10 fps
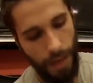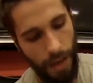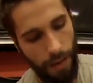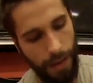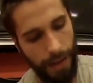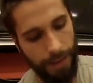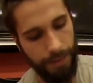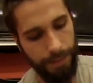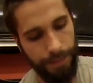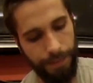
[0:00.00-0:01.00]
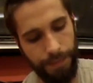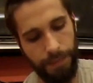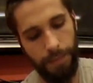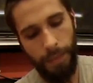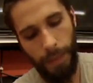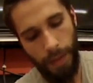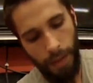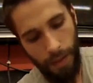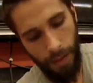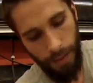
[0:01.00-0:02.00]
Okay,
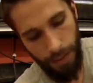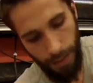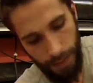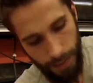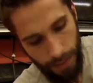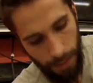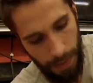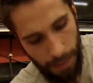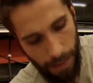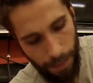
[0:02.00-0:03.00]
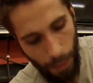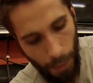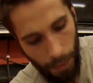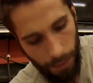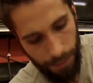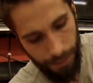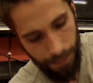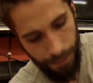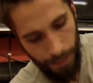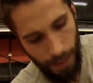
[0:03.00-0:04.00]
so this is going to be my bowl.
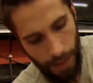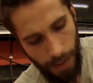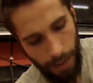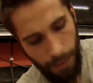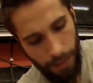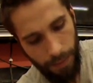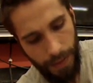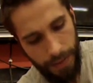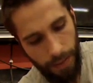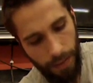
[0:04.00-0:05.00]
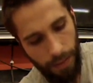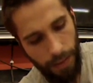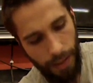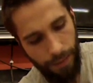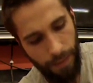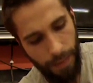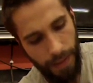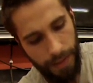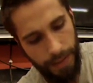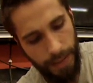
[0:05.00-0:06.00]
I'm going to raise a little clay from
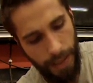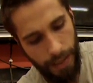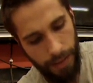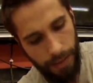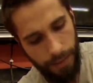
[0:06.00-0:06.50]
the inside.